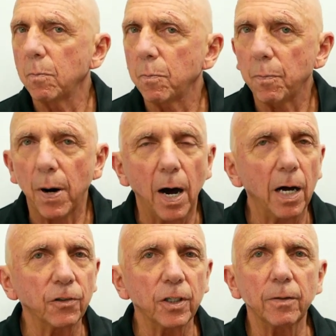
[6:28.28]

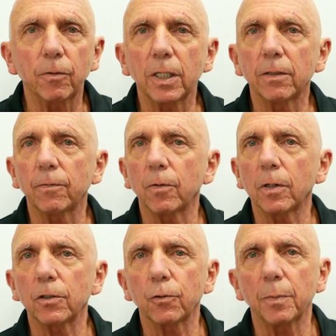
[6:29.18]
positive
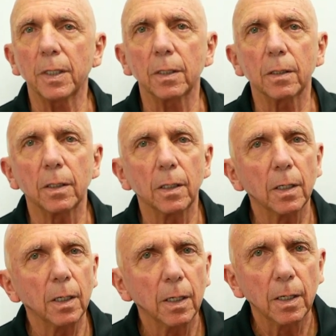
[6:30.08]
reinforcement,
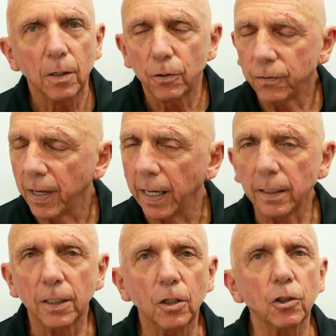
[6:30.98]

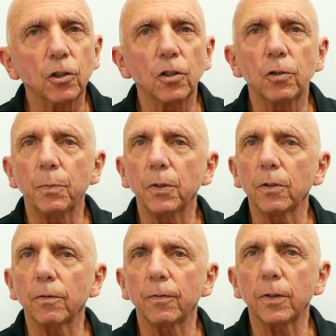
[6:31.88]
telling her she's
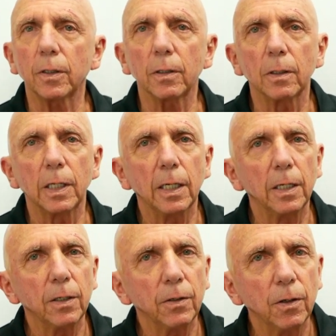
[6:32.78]
beautiful,
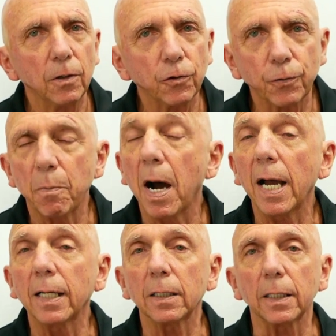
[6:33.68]

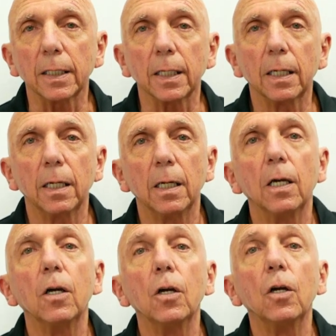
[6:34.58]
smiling.
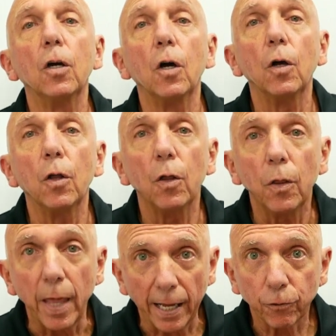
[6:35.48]

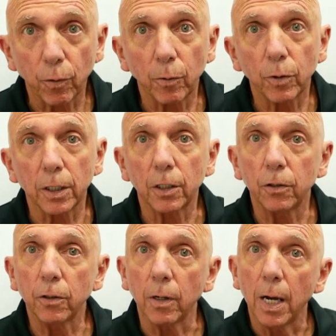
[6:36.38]
That's what we're going to
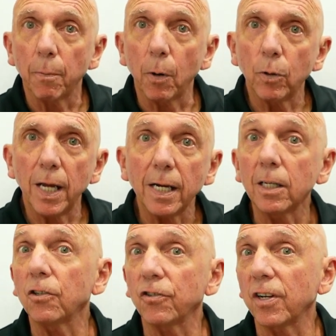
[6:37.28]
do. But we're not going to
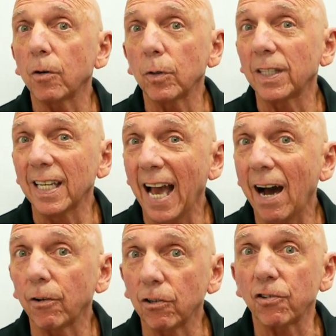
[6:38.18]
start with the
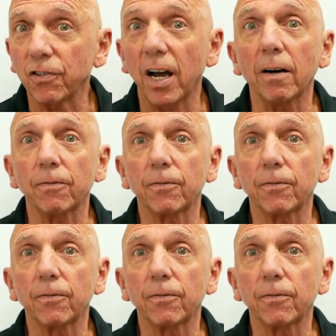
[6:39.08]
outer stuff.